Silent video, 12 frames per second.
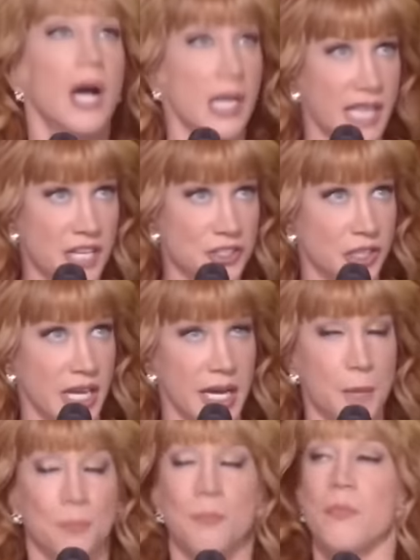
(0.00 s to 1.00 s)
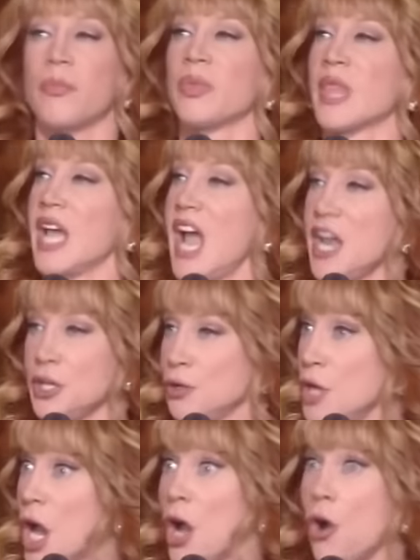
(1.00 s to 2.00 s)
allegedly. And
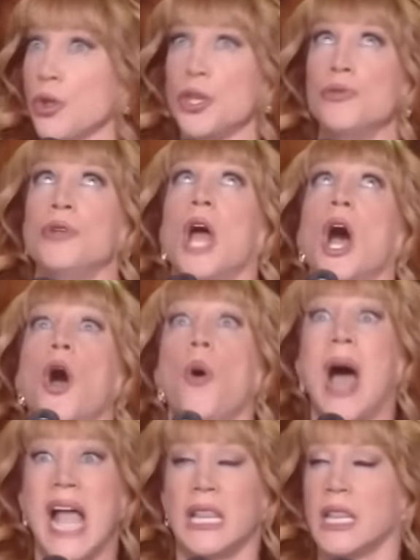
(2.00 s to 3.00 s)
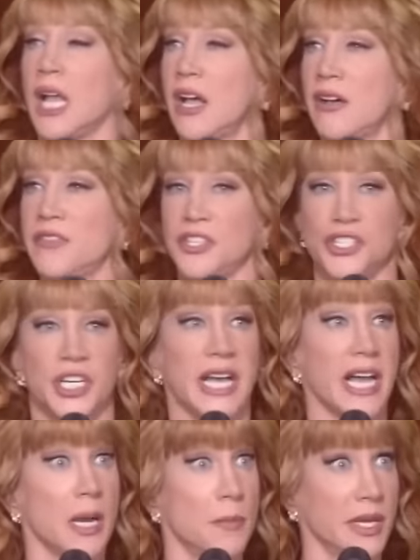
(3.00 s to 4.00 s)
you know, you know, I love that she
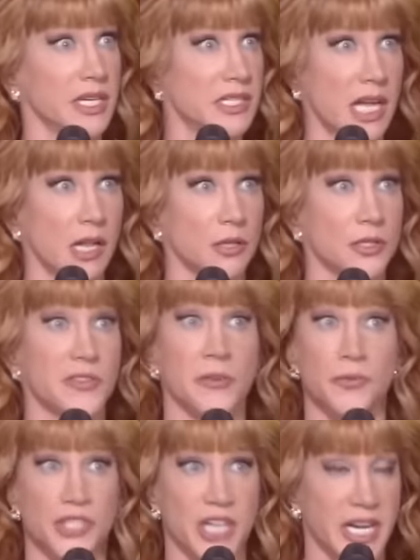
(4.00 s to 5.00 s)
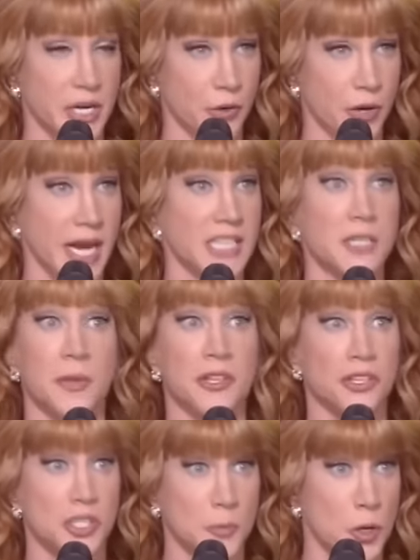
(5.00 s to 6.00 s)
got a million dollars from Jenny Craig to be
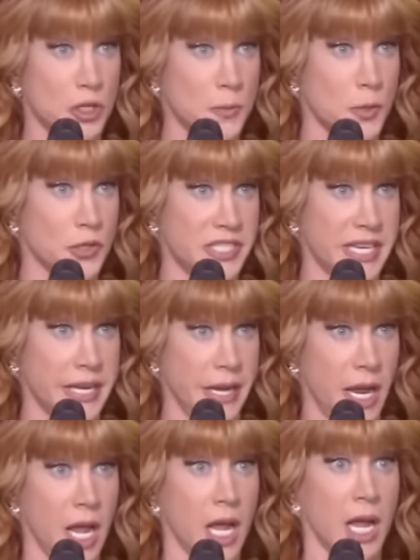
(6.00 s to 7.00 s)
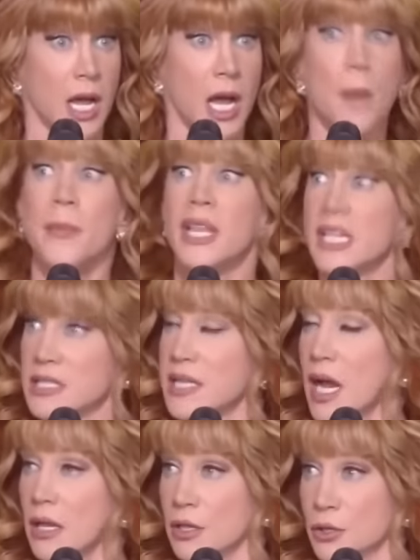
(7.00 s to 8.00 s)
their spokesperson. A million
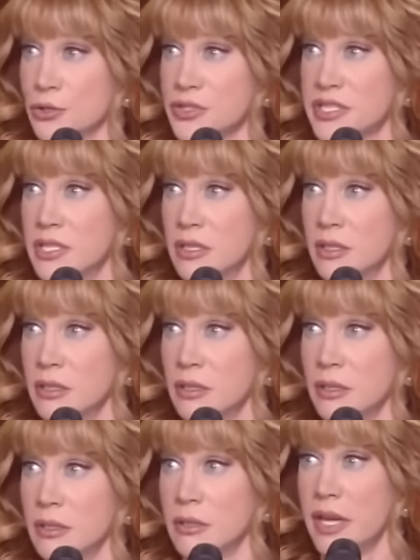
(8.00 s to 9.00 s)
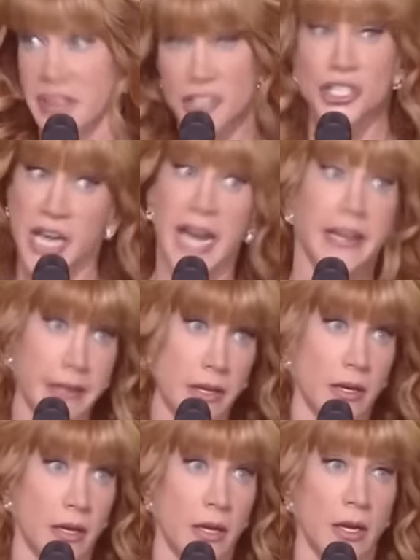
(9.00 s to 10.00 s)
dollars, and then she ate it.